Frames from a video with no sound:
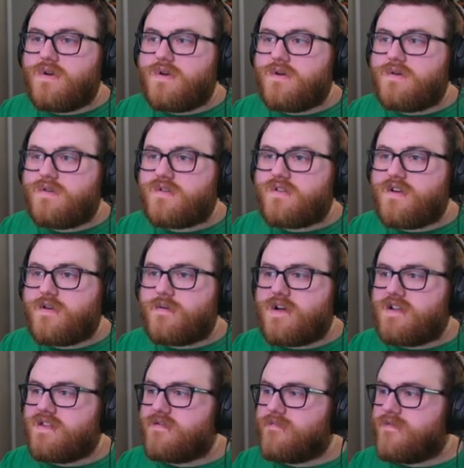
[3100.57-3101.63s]
looks like we had
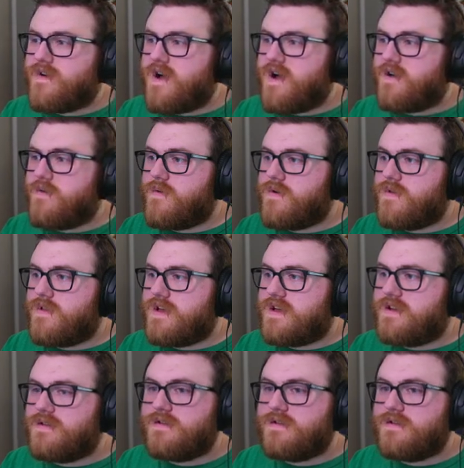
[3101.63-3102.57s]
some fog roll in.